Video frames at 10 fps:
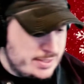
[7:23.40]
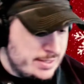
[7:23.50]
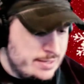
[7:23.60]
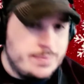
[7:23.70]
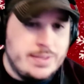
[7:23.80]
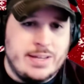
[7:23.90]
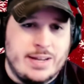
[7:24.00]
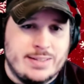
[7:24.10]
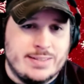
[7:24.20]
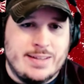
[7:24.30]
is going to be,
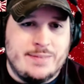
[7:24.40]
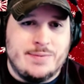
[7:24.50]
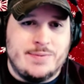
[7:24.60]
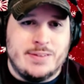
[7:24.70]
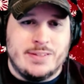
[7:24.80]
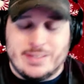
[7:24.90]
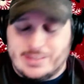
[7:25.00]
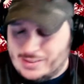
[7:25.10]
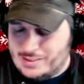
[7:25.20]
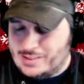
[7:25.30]
I just have the feeling
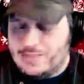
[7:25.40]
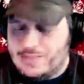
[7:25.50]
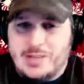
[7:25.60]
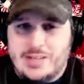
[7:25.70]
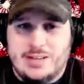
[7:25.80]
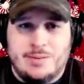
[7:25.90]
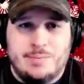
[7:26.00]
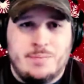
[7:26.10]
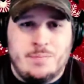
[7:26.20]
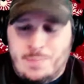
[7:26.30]
it's just going to be
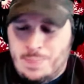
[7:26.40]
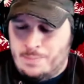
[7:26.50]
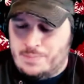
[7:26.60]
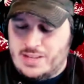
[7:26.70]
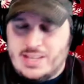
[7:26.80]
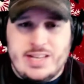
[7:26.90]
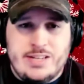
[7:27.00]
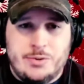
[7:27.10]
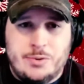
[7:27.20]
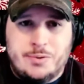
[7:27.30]
the
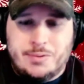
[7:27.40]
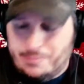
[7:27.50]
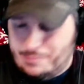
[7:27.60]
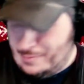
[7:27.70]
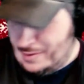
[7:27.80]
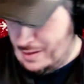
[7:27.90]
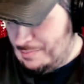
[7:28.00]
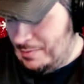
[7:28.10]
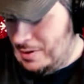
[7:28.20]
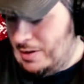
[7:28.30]
E-tool,
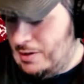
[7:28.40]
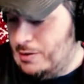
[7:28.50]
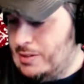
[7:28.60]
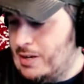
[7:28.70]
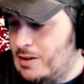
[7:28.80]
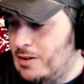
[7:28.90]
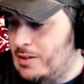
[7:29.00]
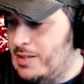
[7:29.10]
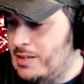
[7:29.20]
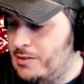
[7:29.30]
although it's not
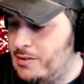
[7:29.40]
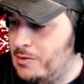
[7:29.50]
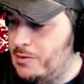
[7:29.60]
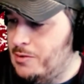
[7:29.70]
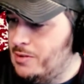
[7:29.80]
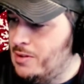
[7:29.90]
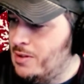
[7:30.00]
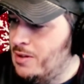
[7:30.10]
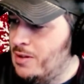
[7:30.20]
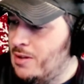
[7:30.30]
called an E-tool.
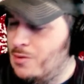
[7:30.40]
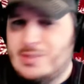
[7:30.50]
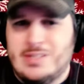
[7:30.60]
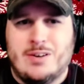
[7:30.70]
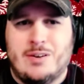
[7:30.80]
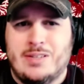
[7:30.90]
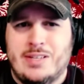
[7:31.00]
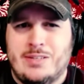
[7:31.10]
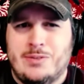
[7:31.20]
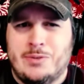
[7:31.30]
Is it called
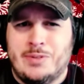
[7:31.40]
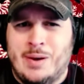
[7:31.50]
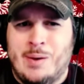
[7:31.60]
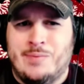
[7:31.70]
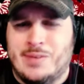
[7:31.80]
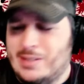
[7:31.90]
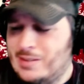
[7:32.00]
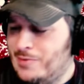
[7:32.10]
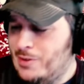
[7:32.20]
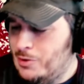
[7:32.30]
an E-tool? Now I'm fucking
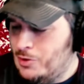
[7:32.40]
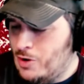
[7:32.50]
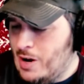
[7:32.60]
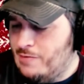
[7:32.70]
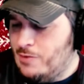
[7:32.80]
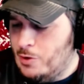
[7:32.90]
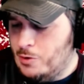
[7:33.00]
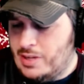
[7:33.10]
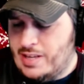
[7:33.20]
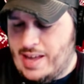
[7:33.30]
confused.
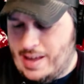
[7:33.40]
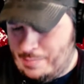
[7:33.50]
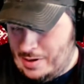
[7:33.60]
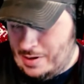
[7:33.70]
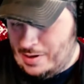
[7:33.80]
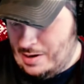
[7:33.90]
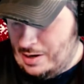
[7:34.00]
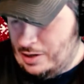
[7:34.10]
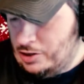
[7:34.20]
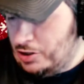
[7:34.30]
Trifold camp
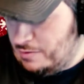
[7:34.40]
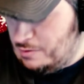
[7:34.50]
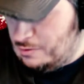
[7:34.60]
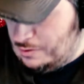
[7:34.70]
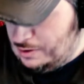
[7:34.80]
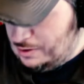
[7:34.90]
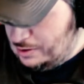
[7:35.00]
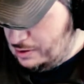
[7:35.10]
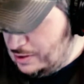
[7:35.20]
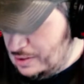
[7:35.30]
shovel.
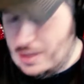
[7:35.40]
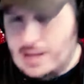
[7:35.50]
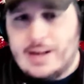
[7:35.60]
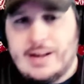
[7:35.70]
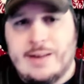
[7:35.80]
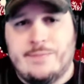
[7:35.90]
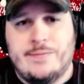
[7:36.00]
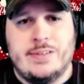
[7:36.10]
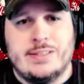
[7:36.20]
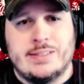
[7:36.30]
I got a
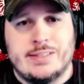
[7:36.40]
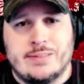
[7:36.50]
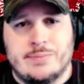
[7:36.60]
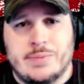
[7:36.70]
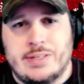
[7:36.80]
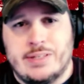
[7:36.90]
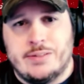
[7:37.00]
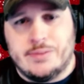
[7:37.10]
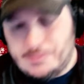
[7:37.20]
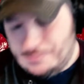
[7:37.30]
feeling this is going to be an
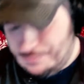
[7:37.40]
E-tool.